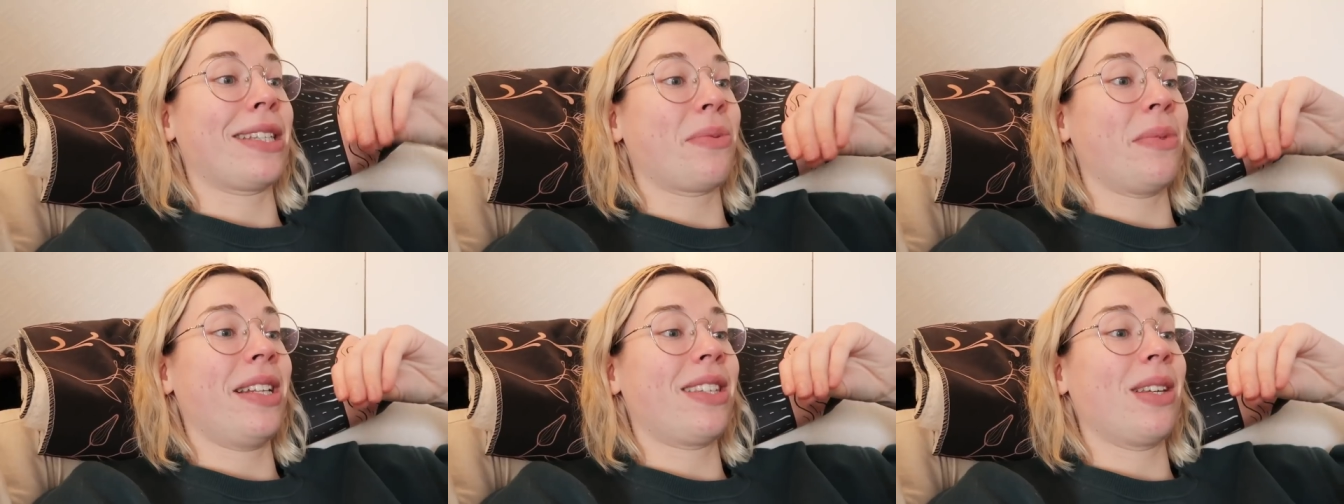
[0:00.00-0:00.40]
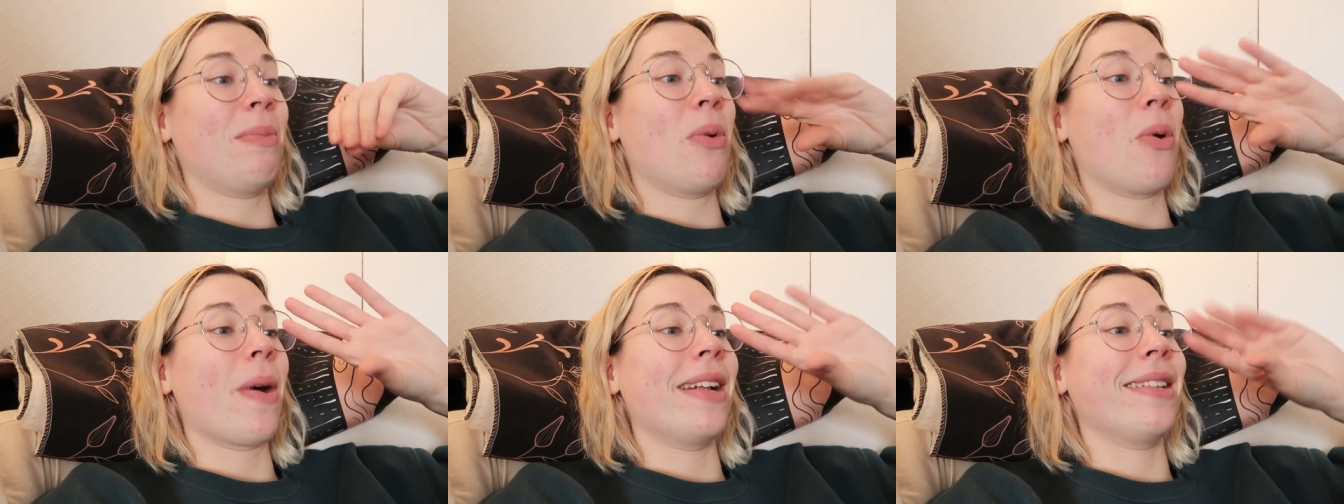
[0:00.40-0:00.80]
Let's read some
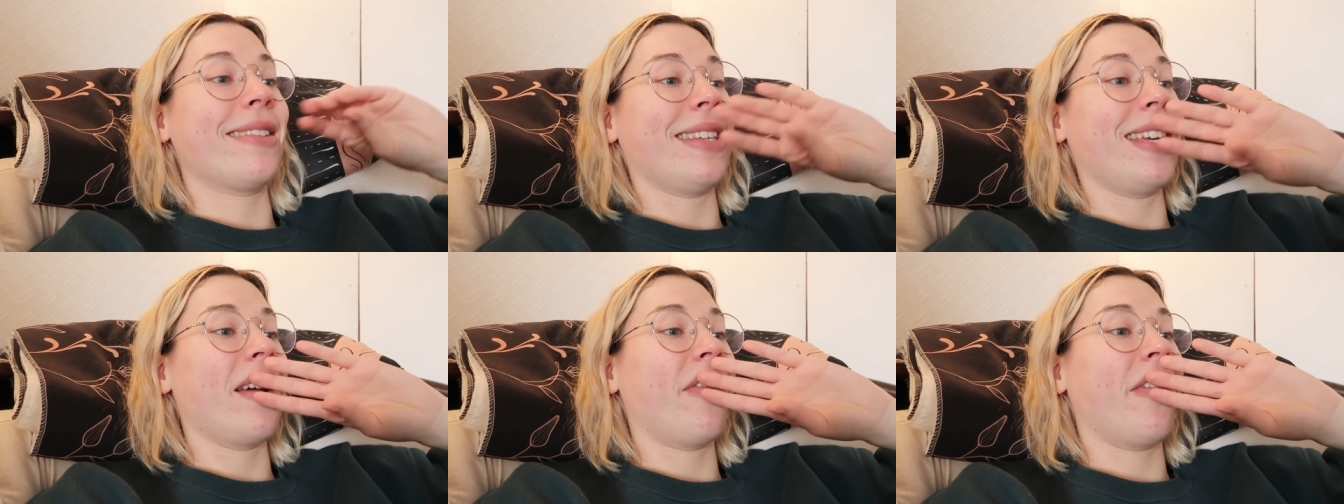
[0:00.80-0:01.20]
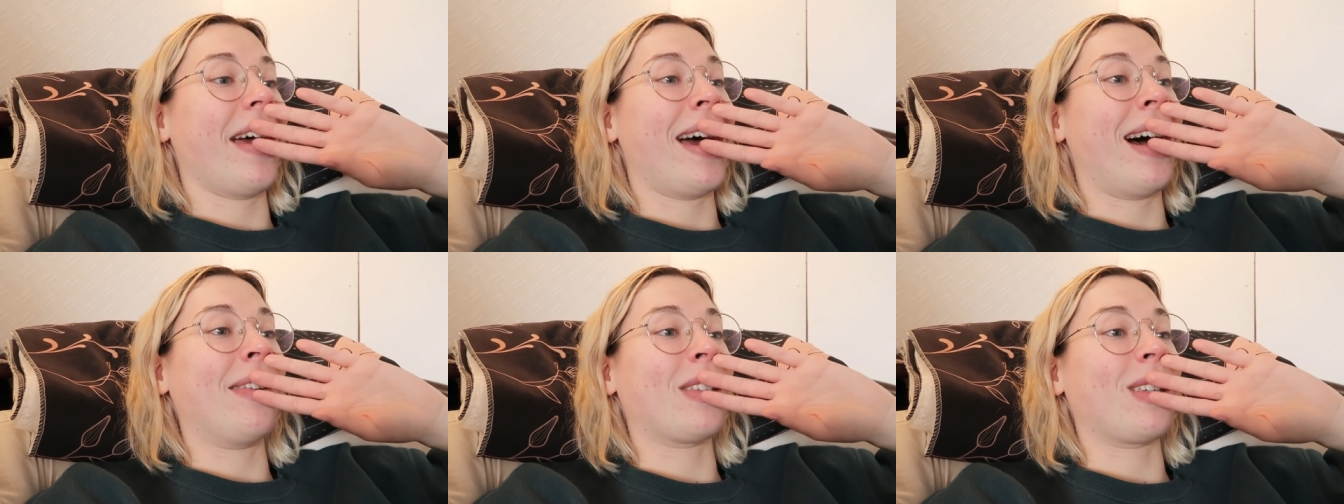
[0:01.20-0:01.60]
more and see if I
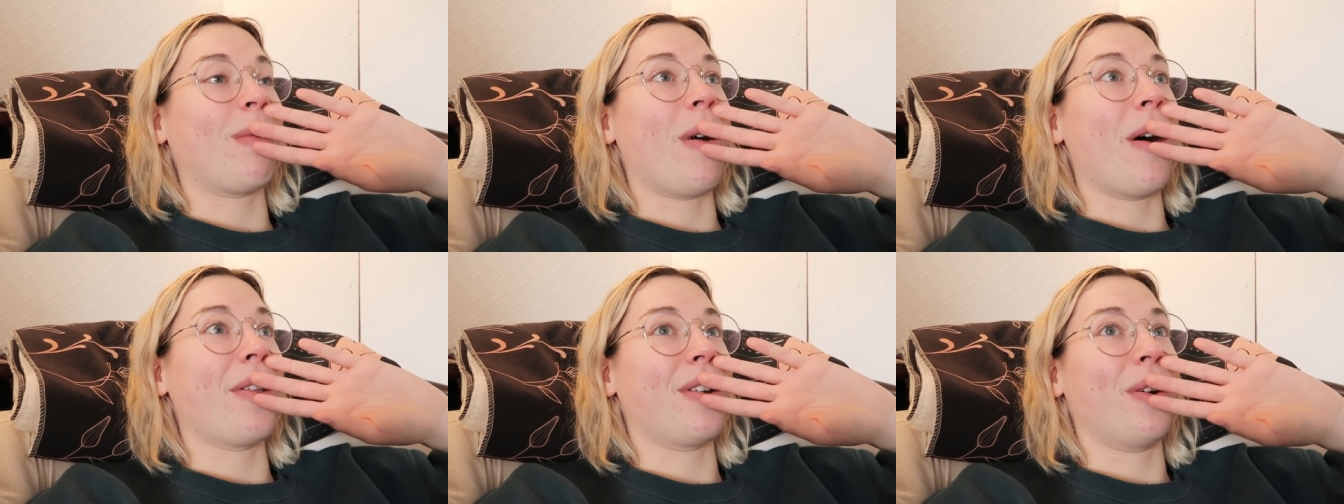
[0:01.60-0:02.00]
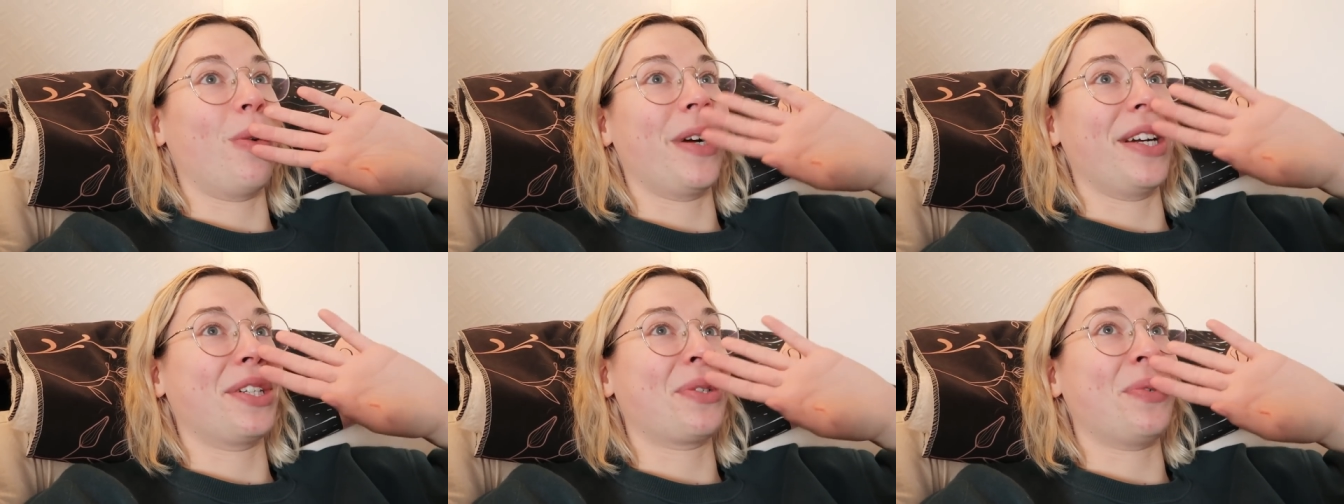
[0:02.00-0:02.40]
have some other
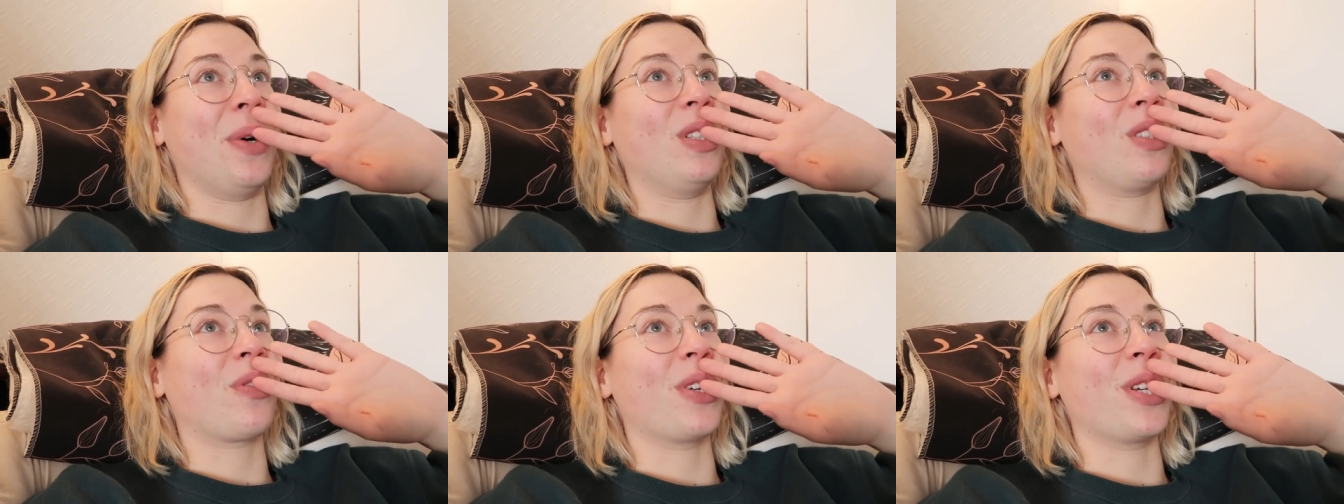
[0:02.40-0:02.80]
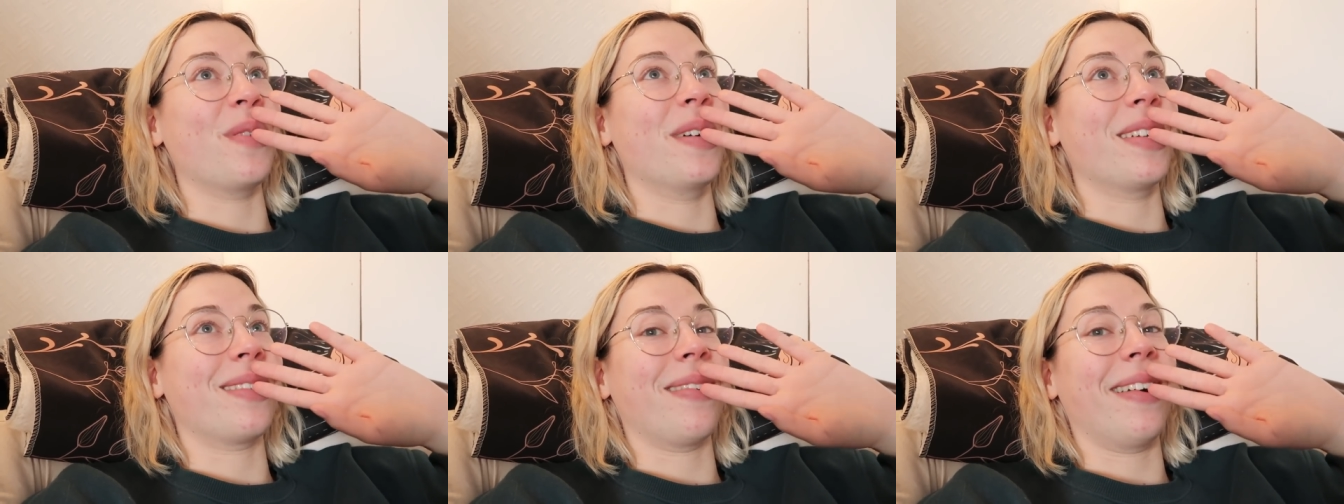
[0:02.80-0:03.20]
weird quotes for
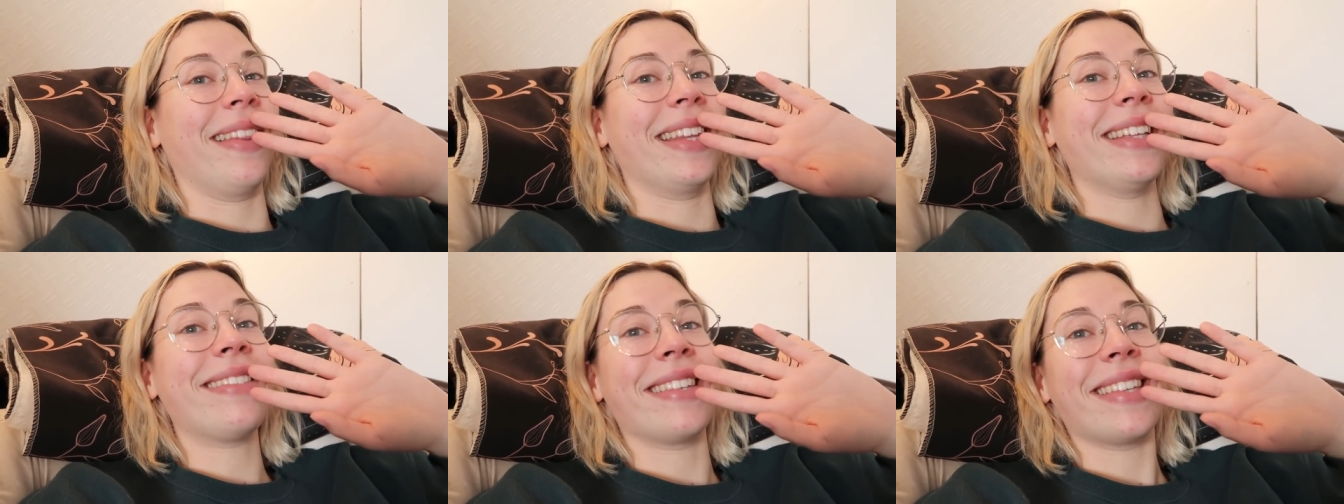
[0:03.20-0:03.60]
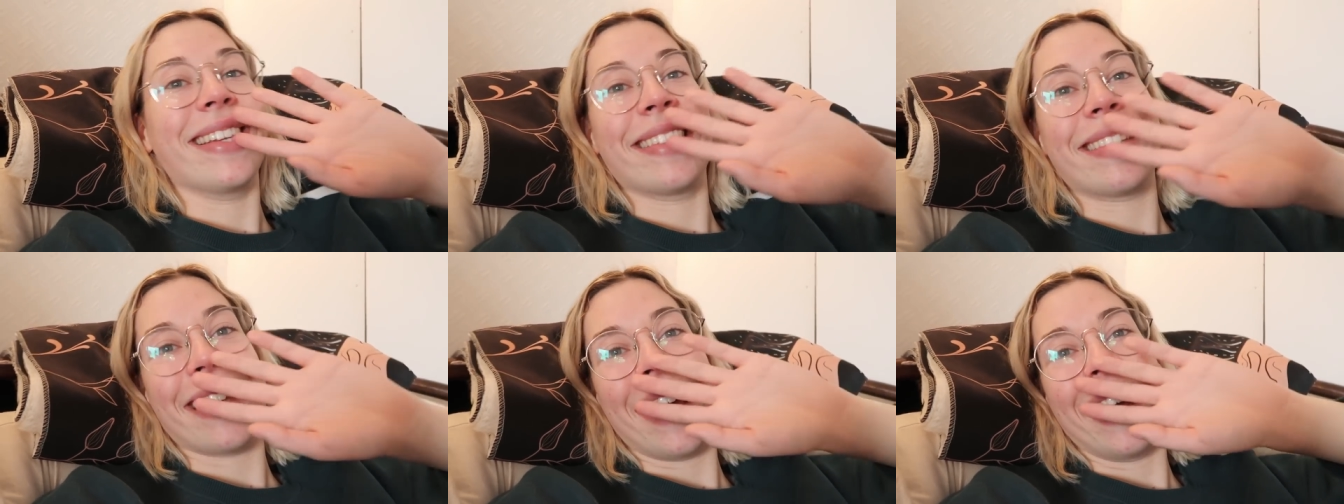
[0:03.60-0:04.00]
you as well. This is
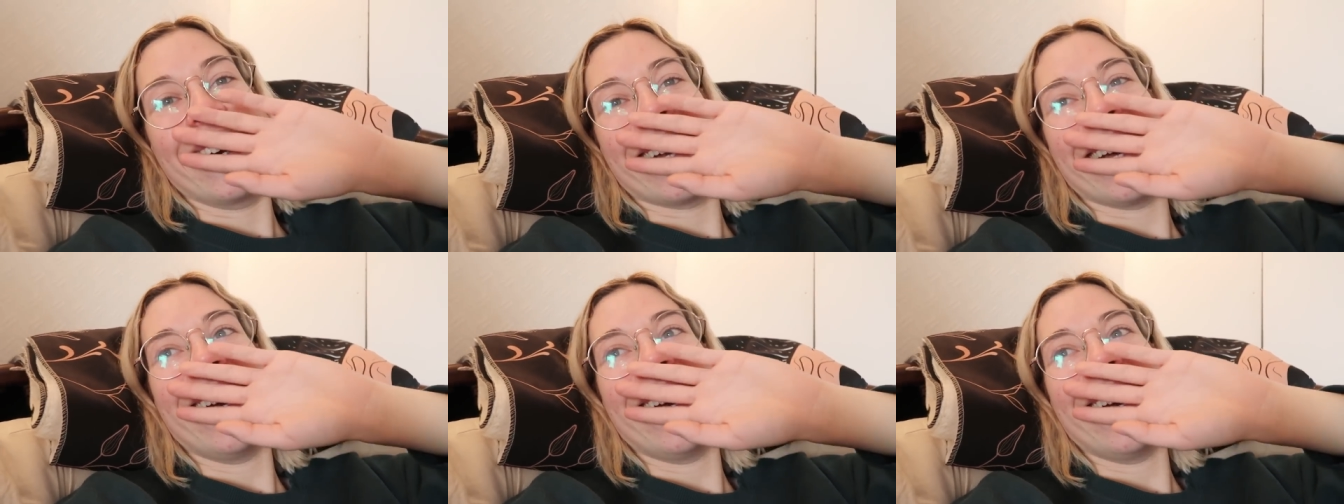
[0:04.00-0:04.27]
insane.